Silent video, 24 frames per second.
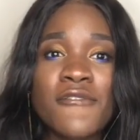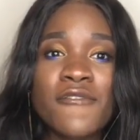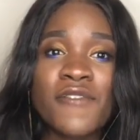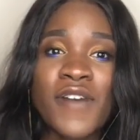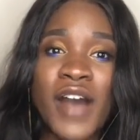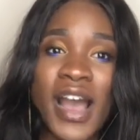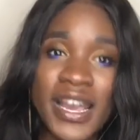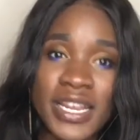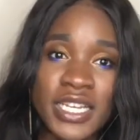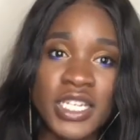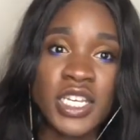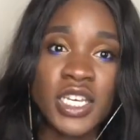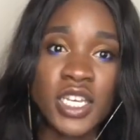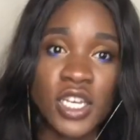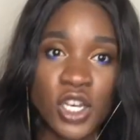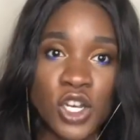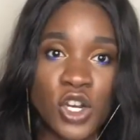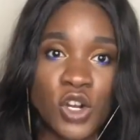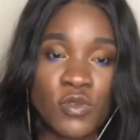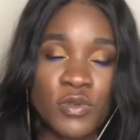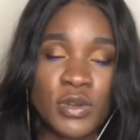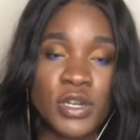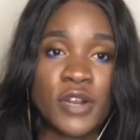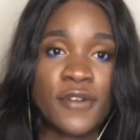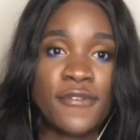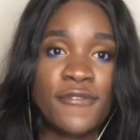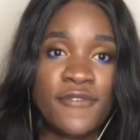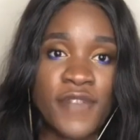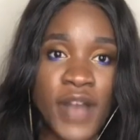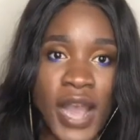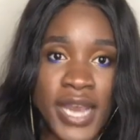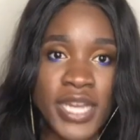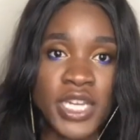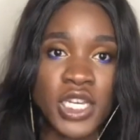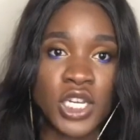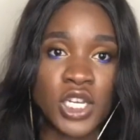finding a career,
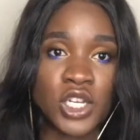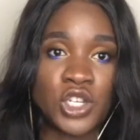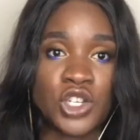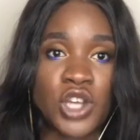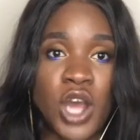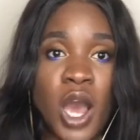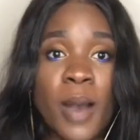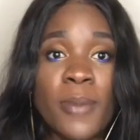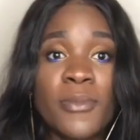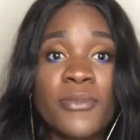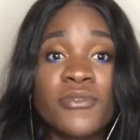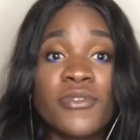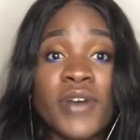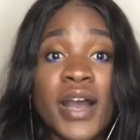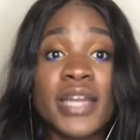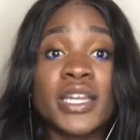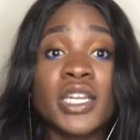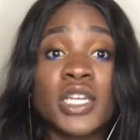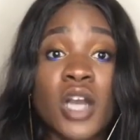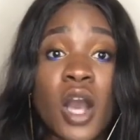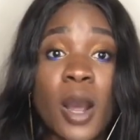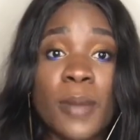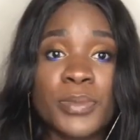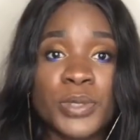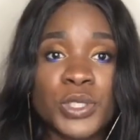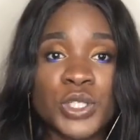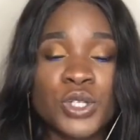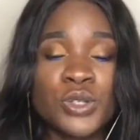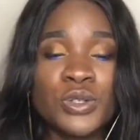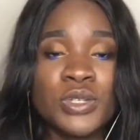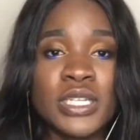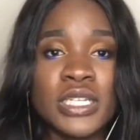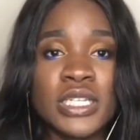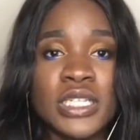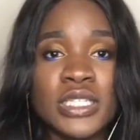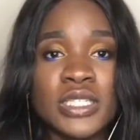finding a job, finding
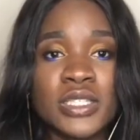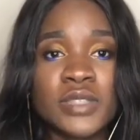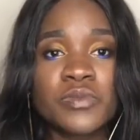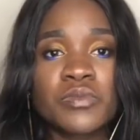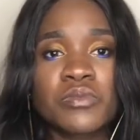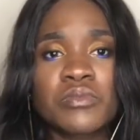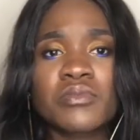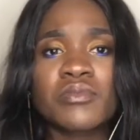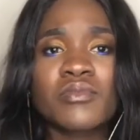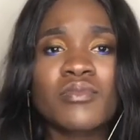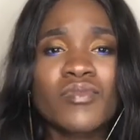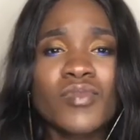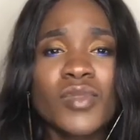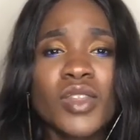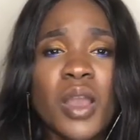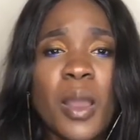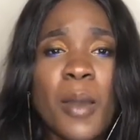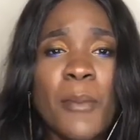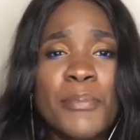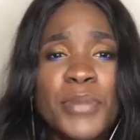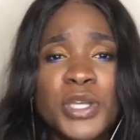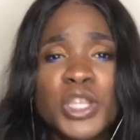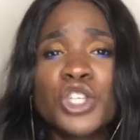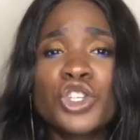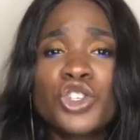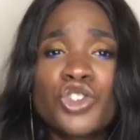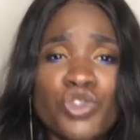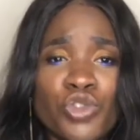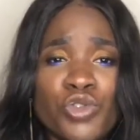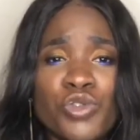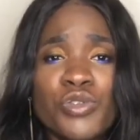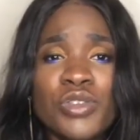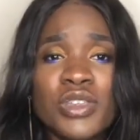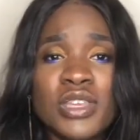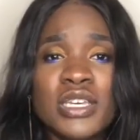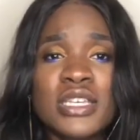opportunities. But the
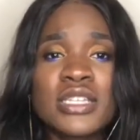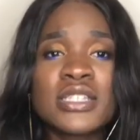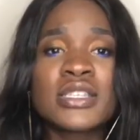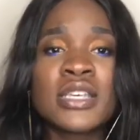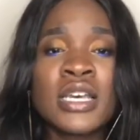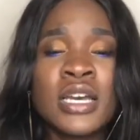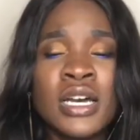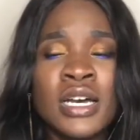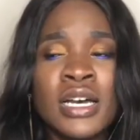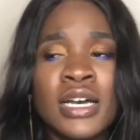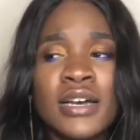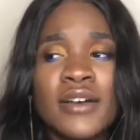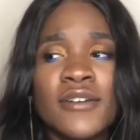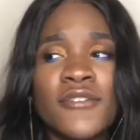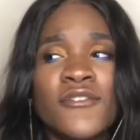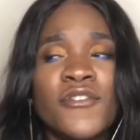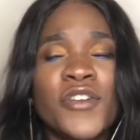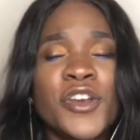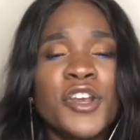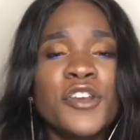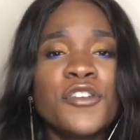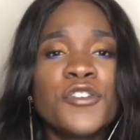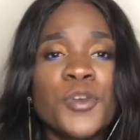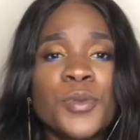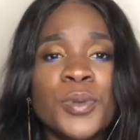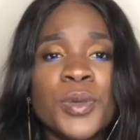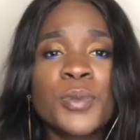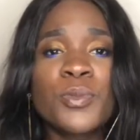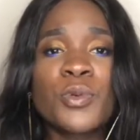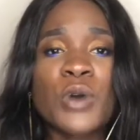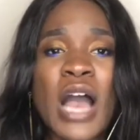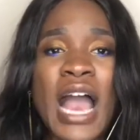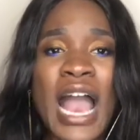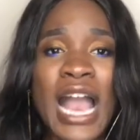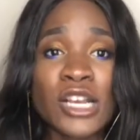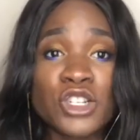truth is, very few
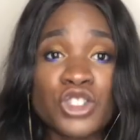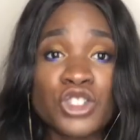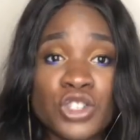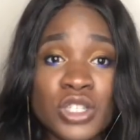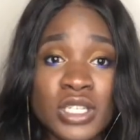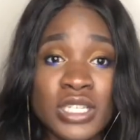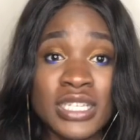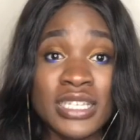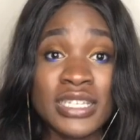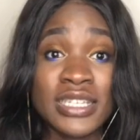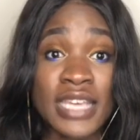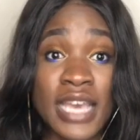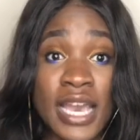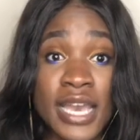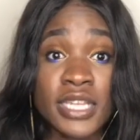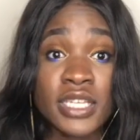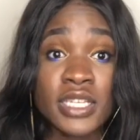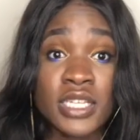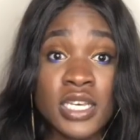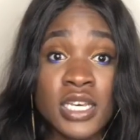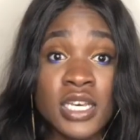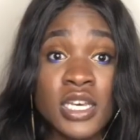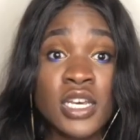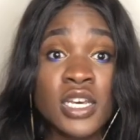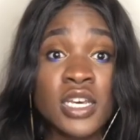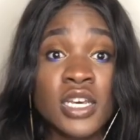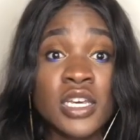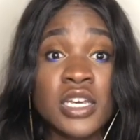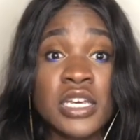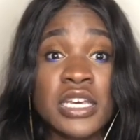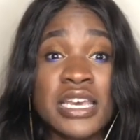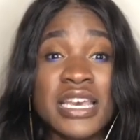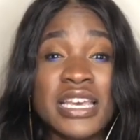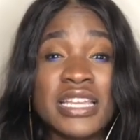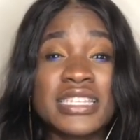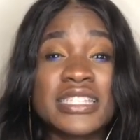people actually get
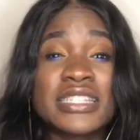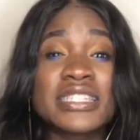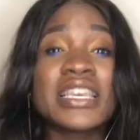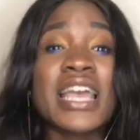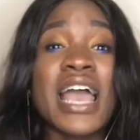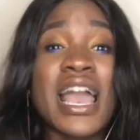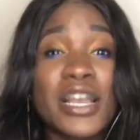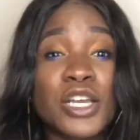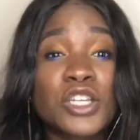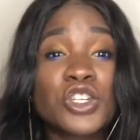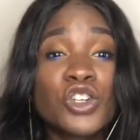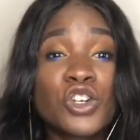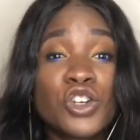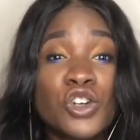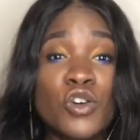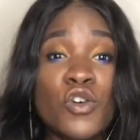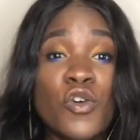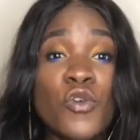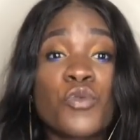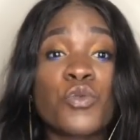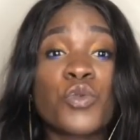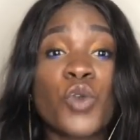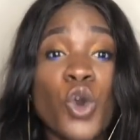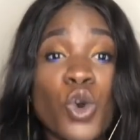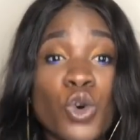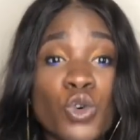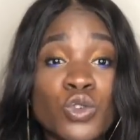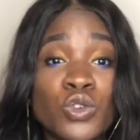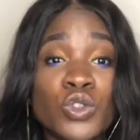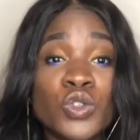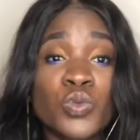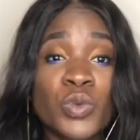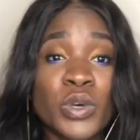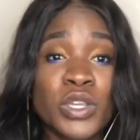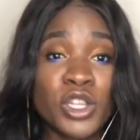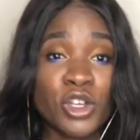technical
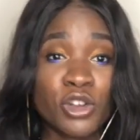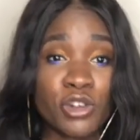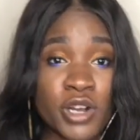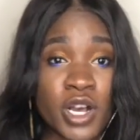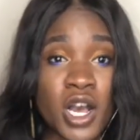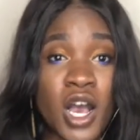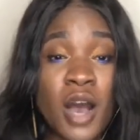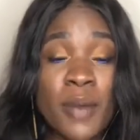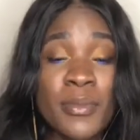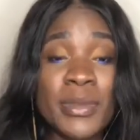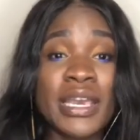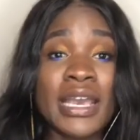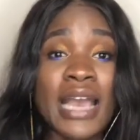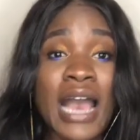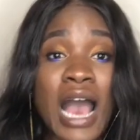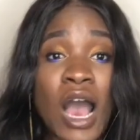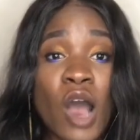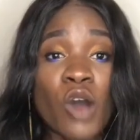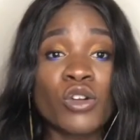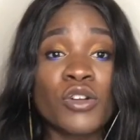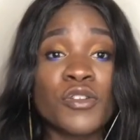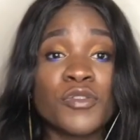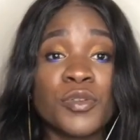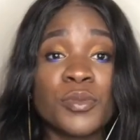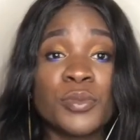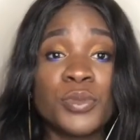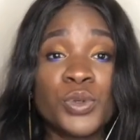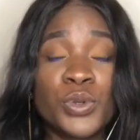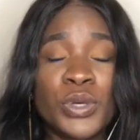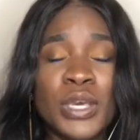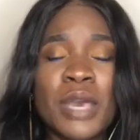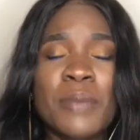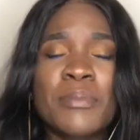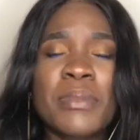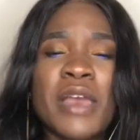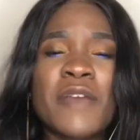roles when they're coming out of a
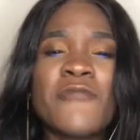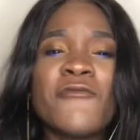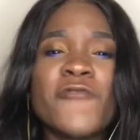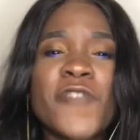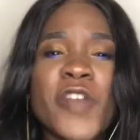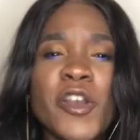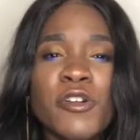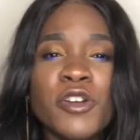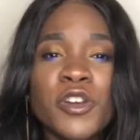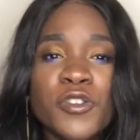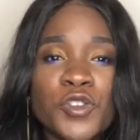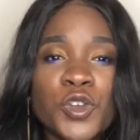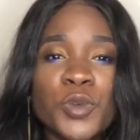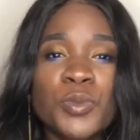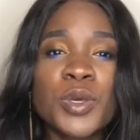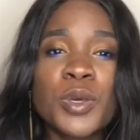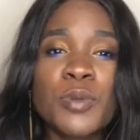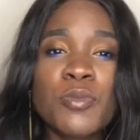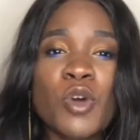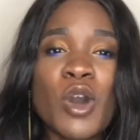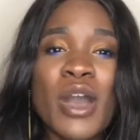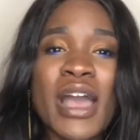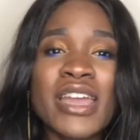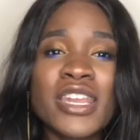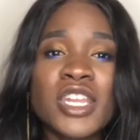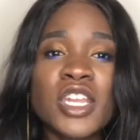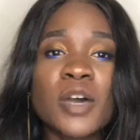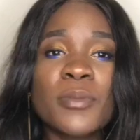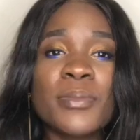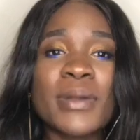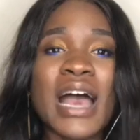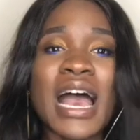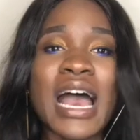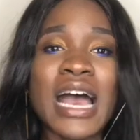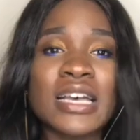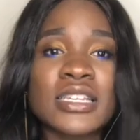bootcamp, and very few people end
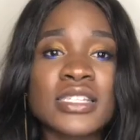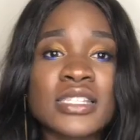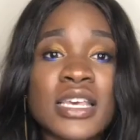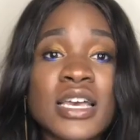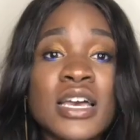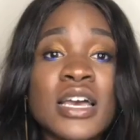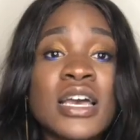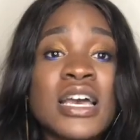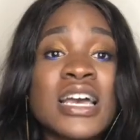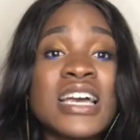up as